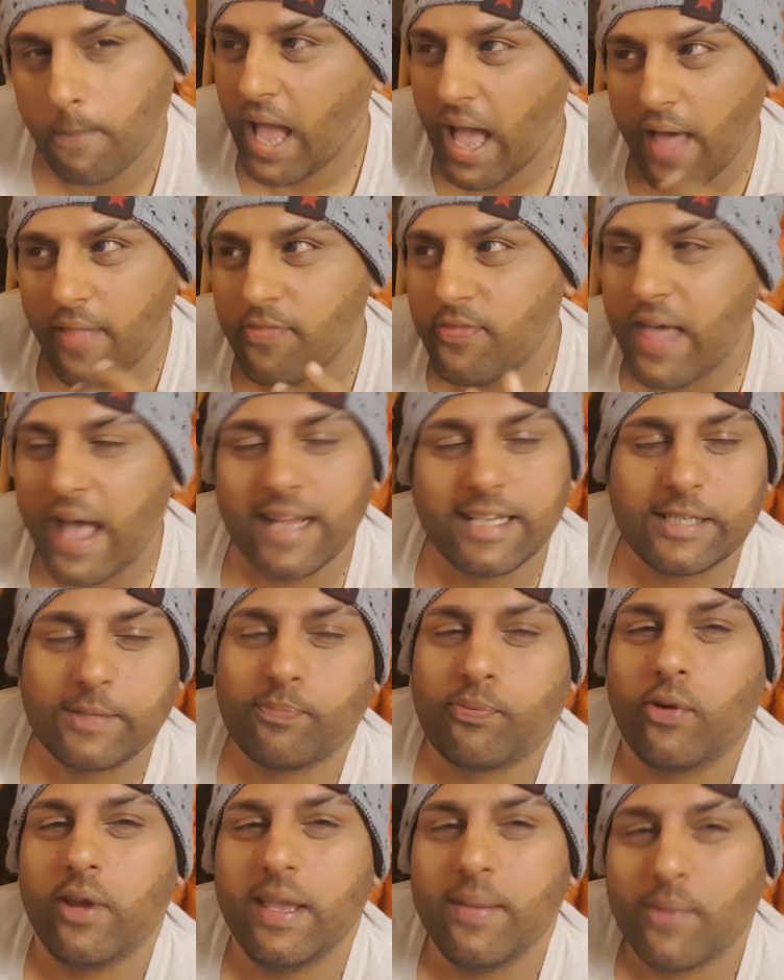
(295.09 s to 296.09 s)
And that's
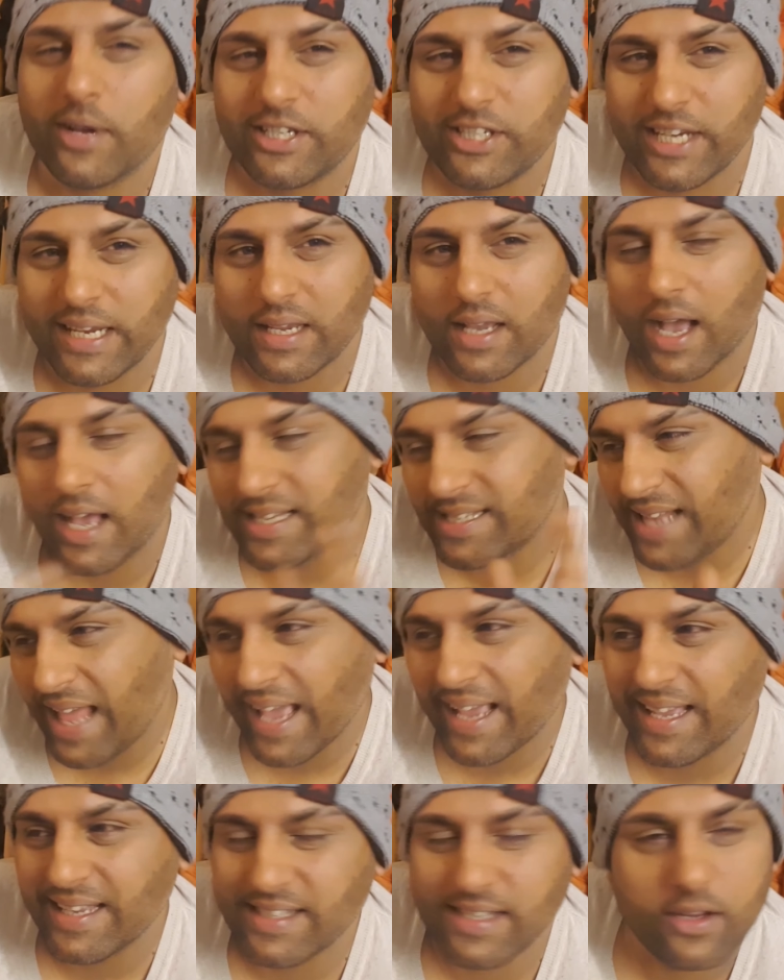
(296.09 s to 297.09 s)
pretty much it, guys.
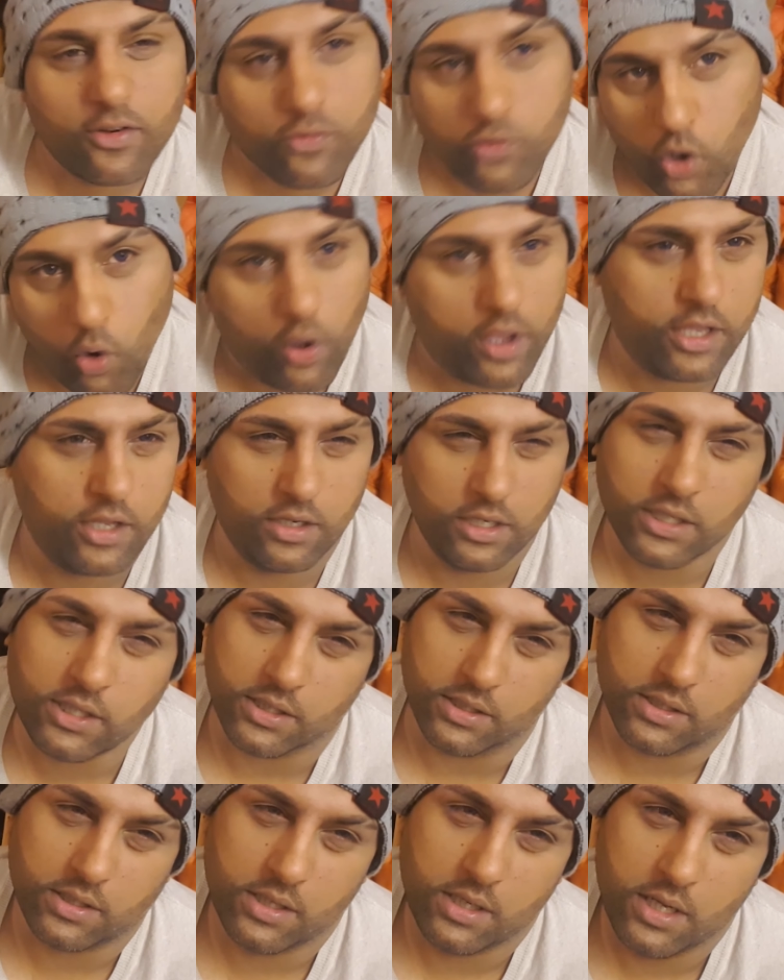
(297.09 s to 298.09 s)
Like us, oi,
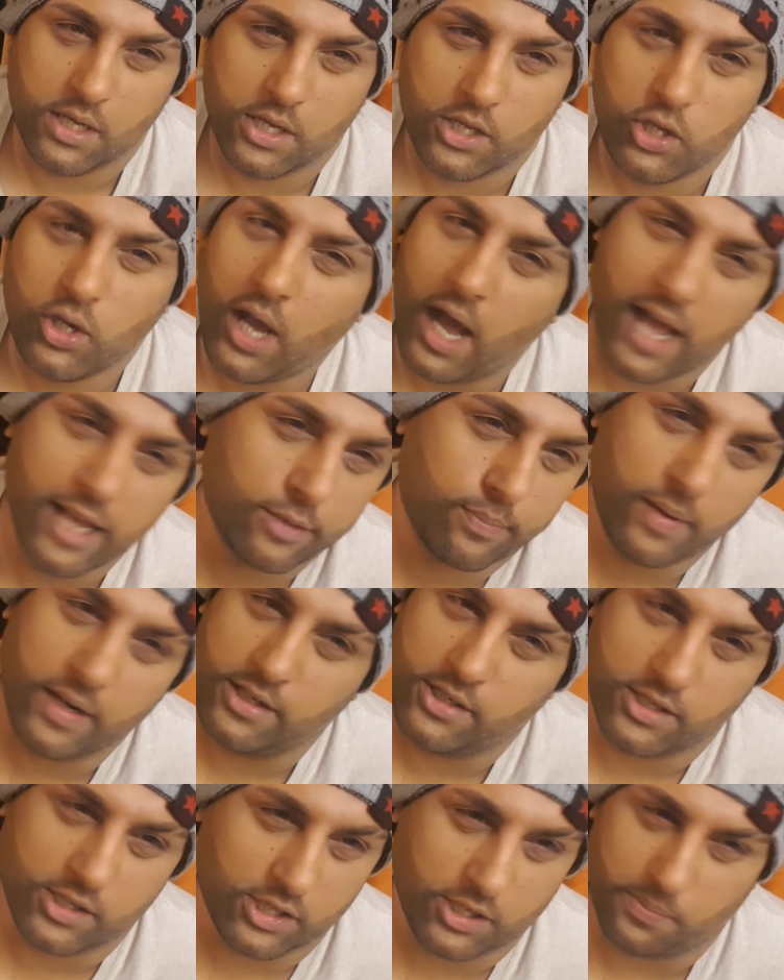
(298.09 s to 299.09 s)
listen, you guys better
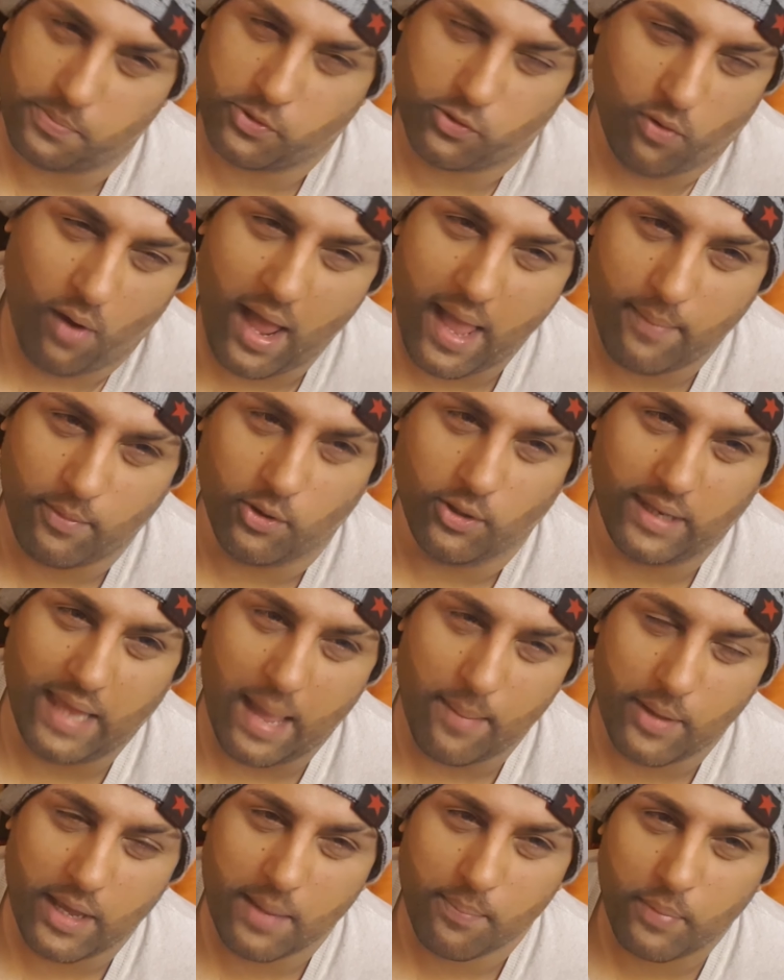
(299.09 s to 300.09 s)
just subscribe,
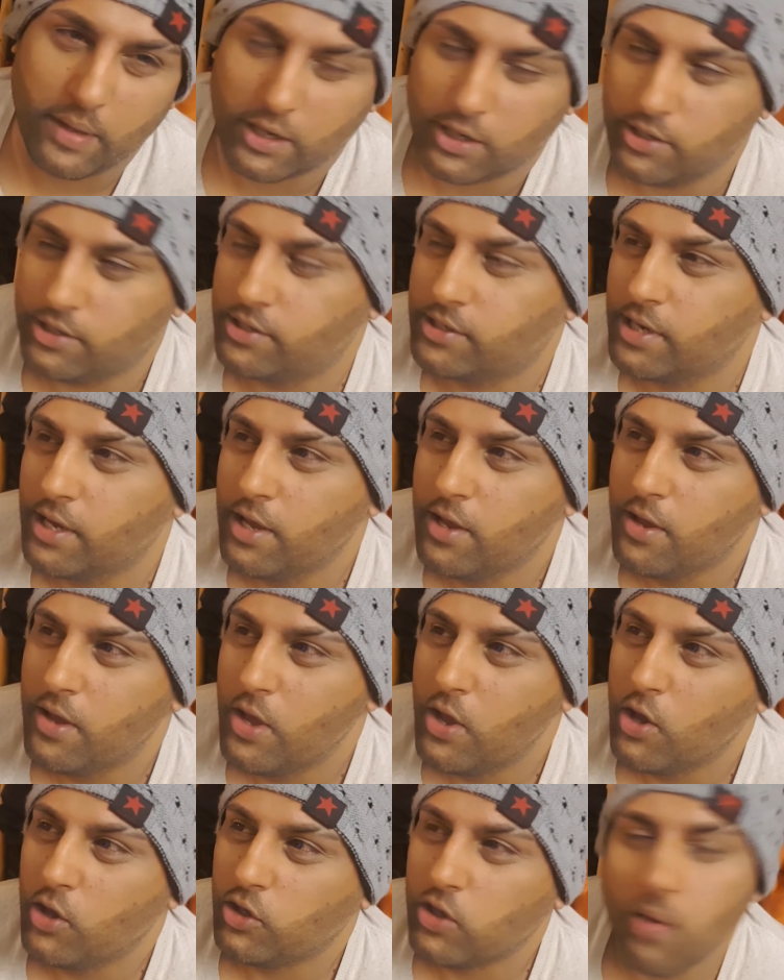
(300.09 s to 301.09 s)
goddammit, because
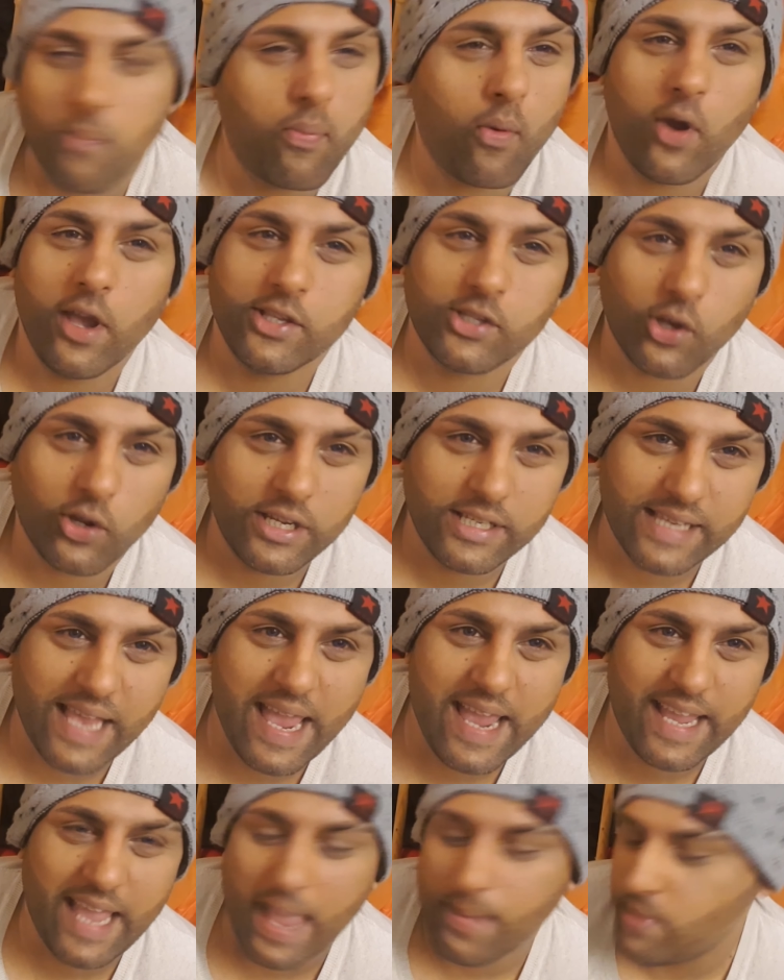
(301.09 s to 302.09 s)
your boy is on his
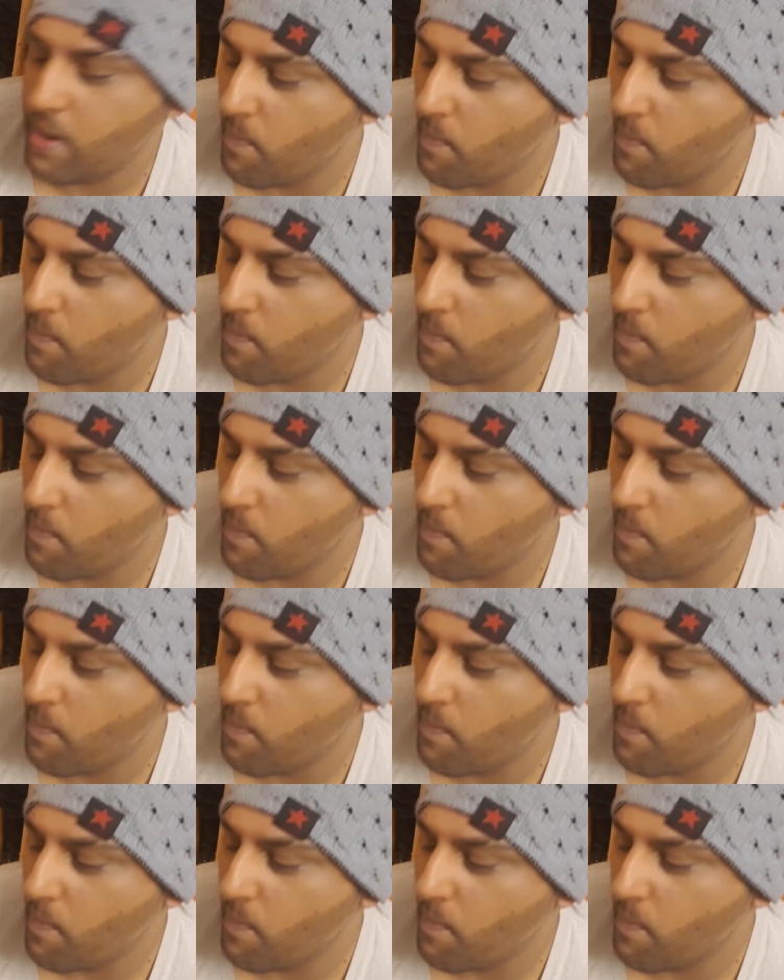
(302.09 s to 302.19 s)
A game.